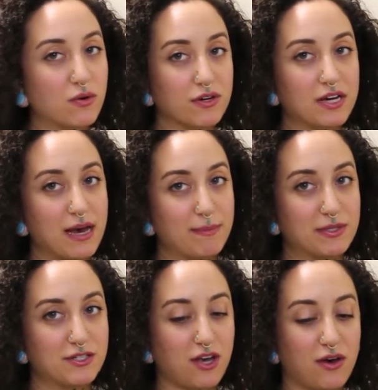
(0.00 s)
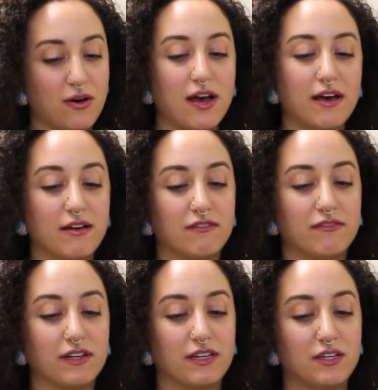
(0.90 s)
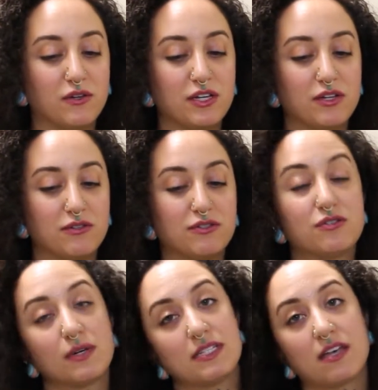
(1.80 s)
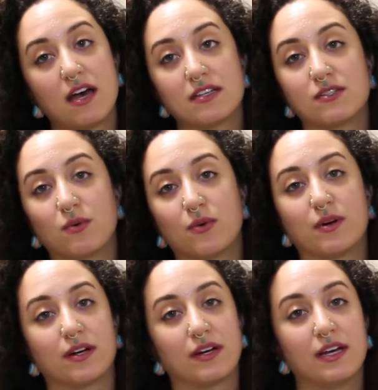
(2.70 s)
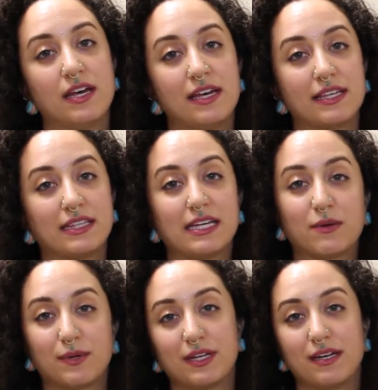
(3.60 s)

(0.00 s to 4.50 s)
1/4 cup or so of, you can use soy sauce or liquid